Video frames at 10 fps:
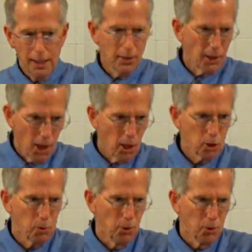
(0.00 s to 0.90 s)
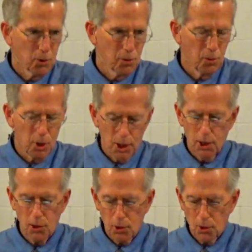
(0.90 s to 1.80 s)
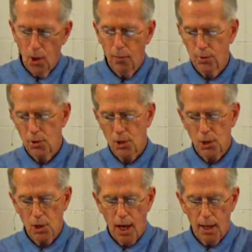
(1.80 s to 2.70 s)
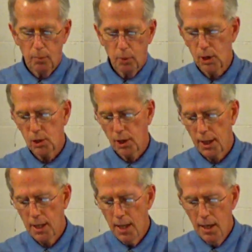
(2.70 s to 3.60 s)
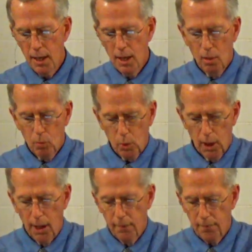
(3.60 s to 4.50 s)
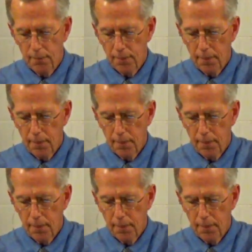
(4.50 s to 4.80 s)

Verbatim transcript: in the Gospels, where Jesus offers his high priestly prayer.